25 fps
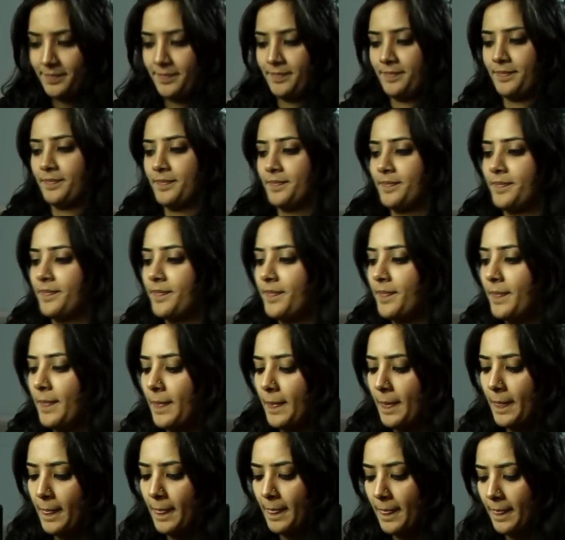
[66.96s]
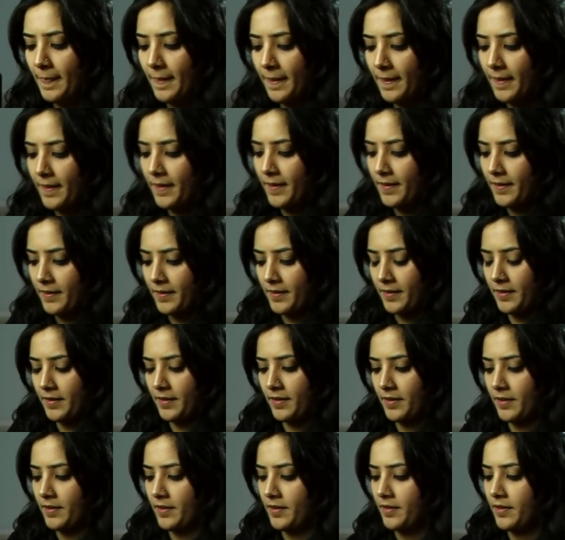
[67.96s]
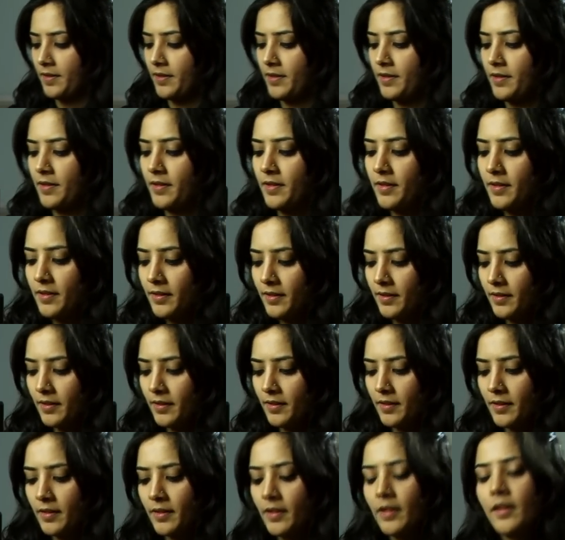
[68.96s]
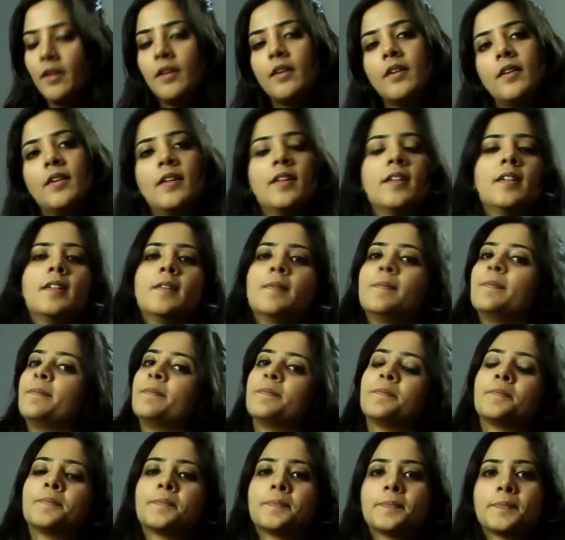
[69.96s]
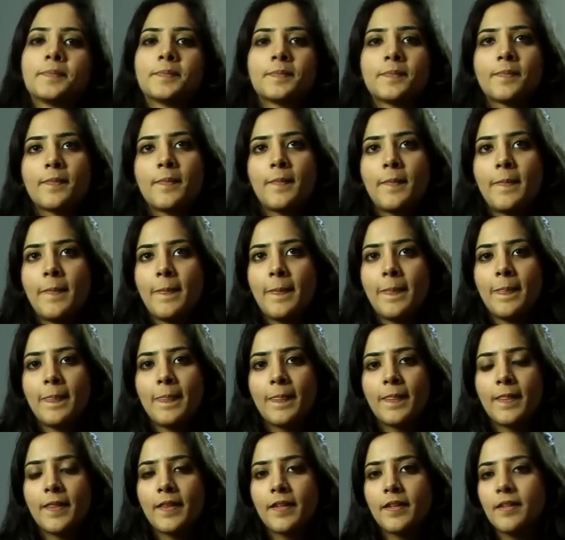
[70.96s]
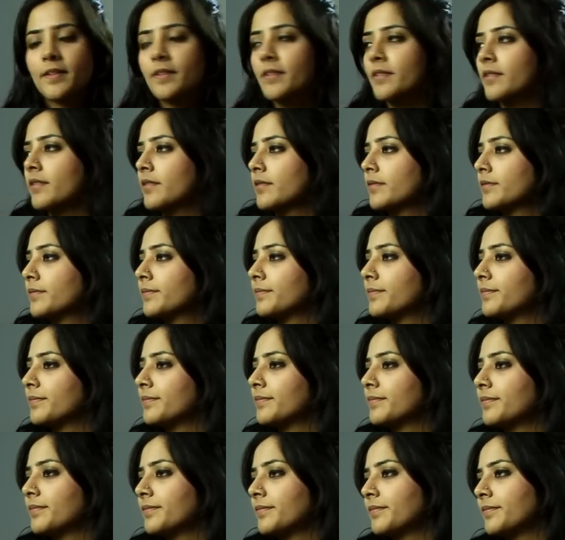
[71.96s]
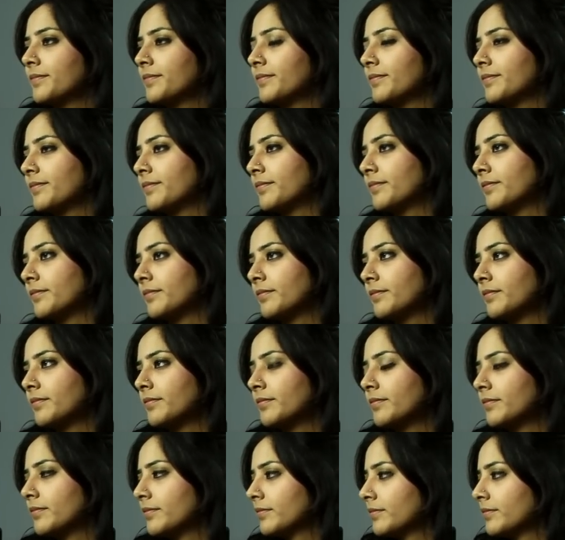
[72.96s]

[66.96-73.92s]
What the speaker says: [no speech]